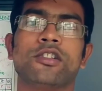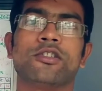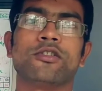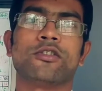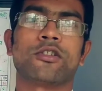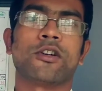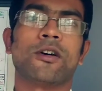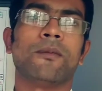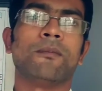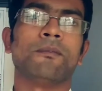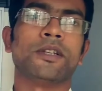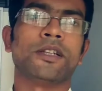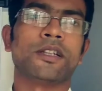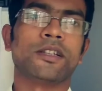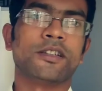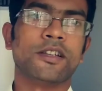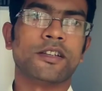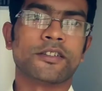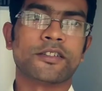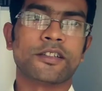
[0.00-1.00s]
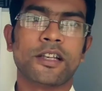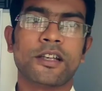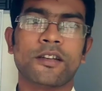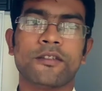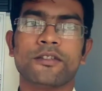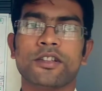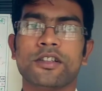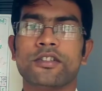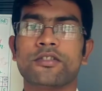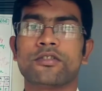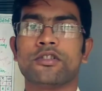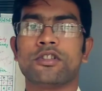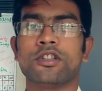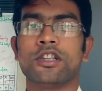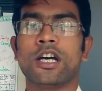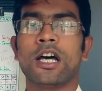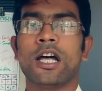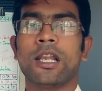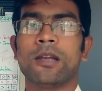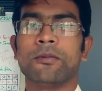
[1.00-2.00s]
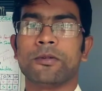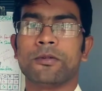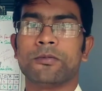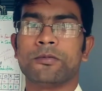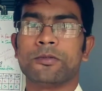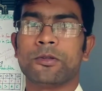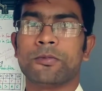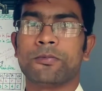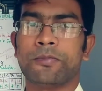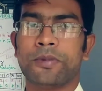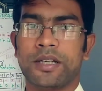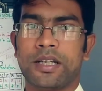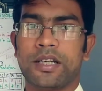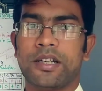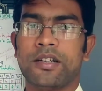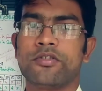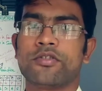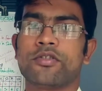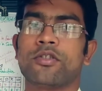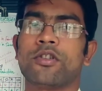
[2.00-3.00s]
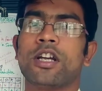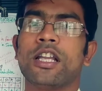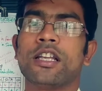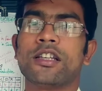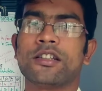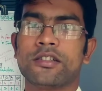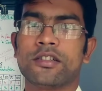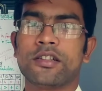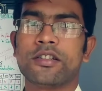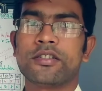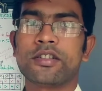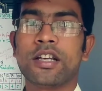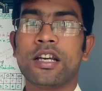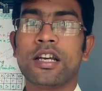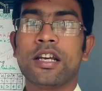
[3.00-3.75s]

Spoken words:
to complete the syllabus with the help of your parents or elders